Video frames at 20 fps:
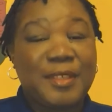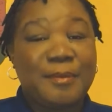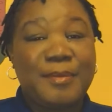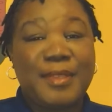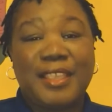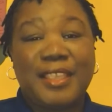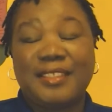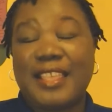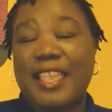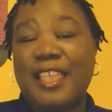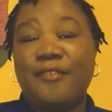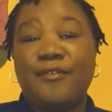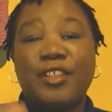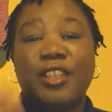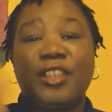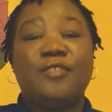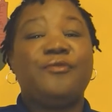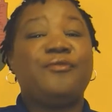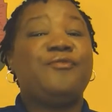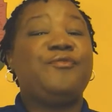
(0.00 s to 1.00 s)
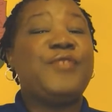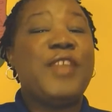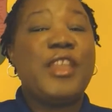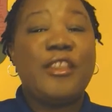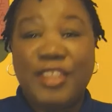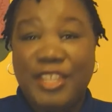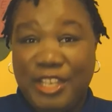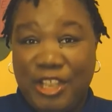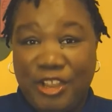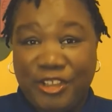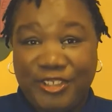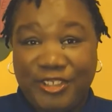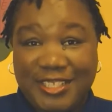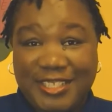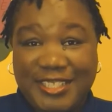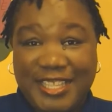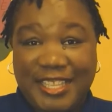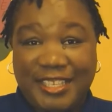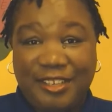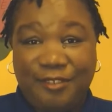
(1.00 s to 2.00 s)
because I have a very large
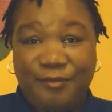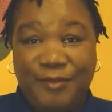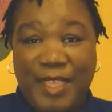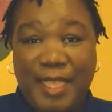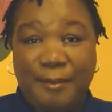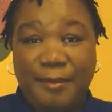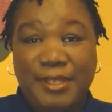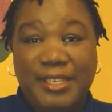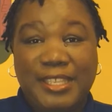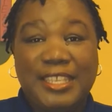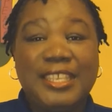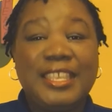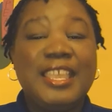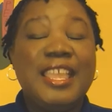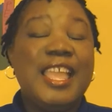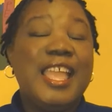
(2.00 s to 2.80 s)
extended family,